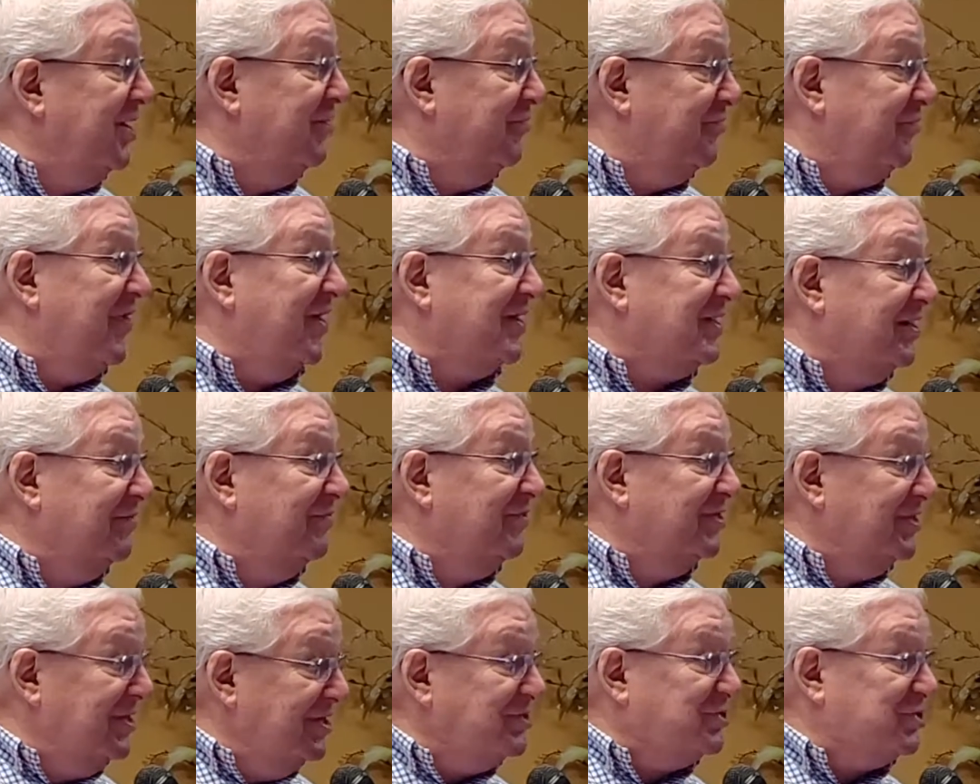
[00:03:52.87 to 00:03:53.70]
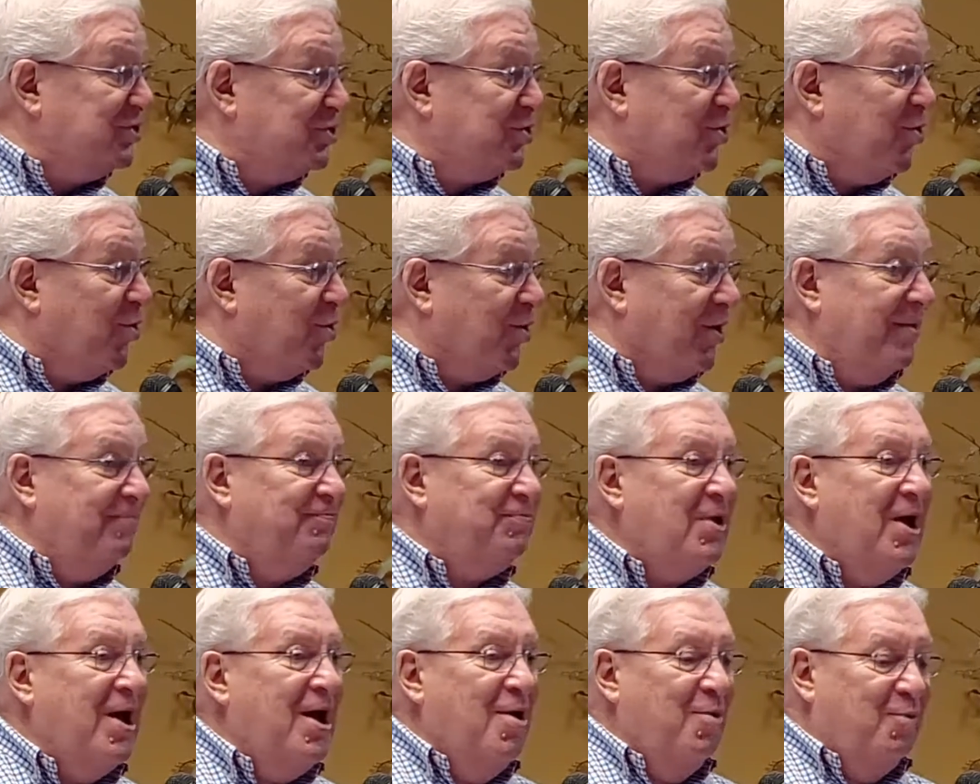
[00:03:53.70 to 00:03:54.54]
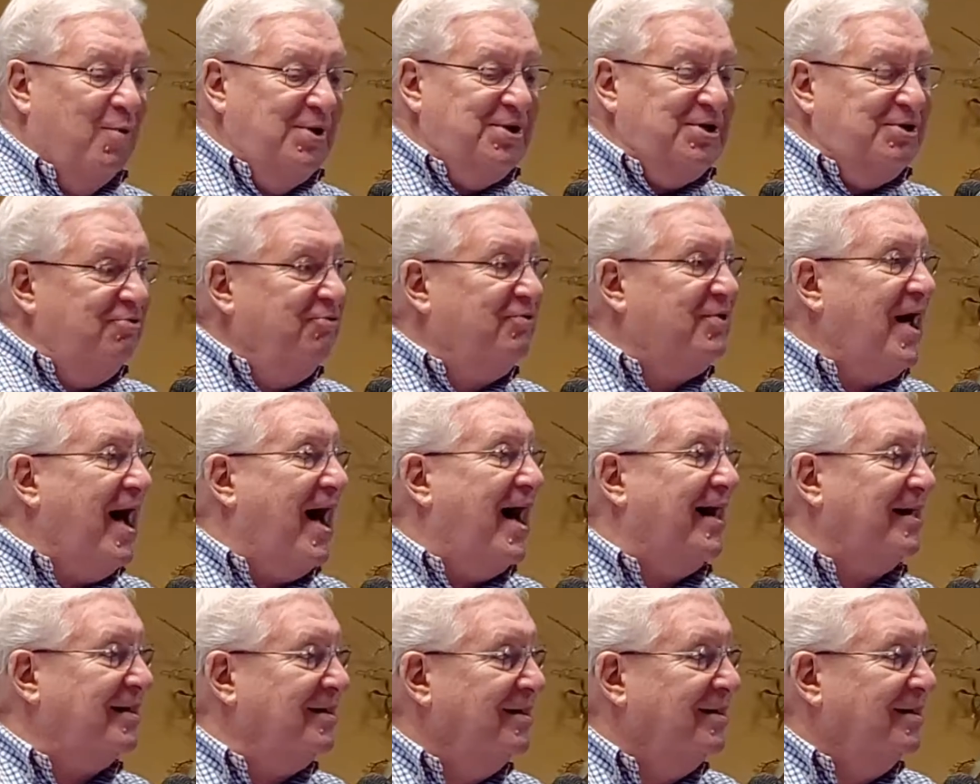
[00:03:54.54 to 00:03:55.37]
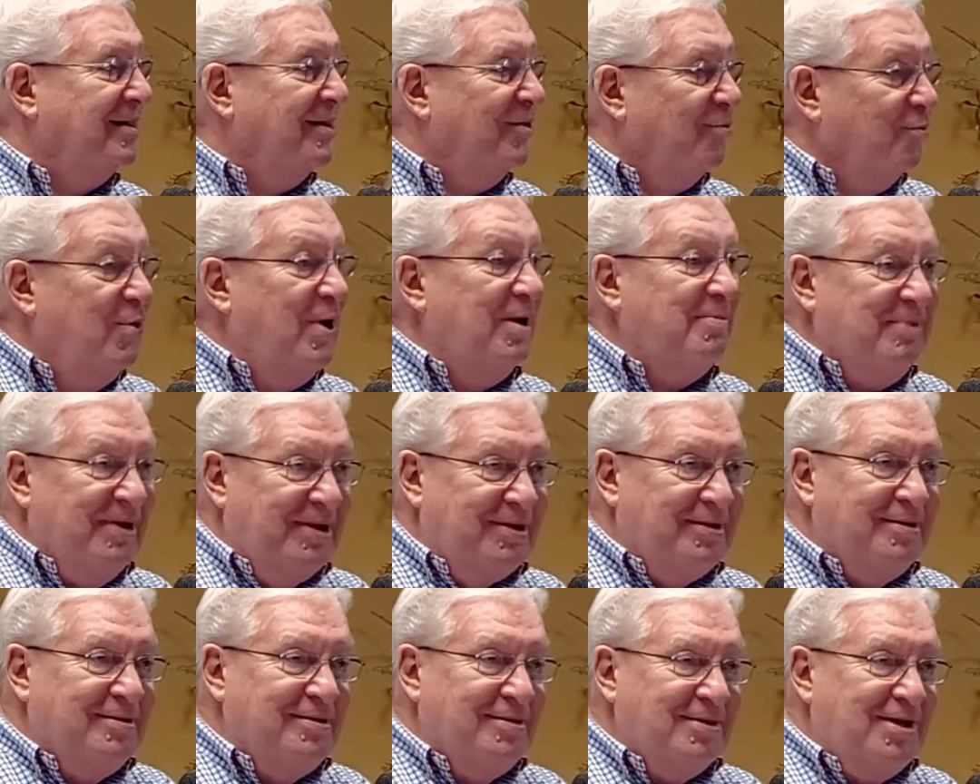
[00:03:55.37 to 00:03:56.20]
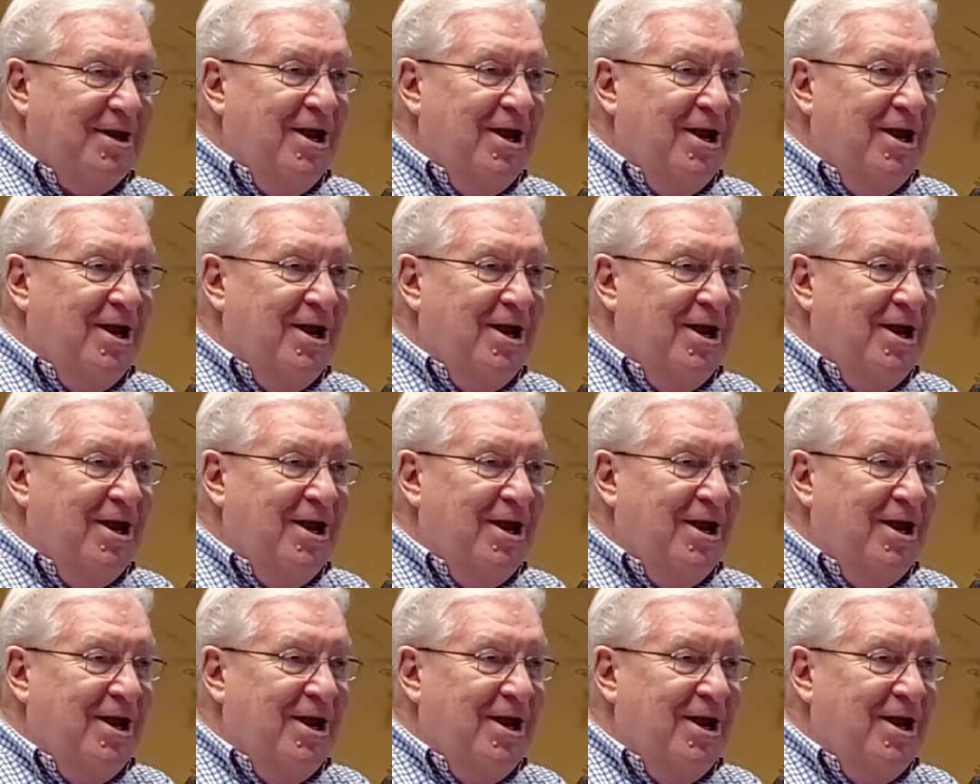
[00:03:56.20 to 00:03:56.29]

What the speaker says: effective in this story when you've got women,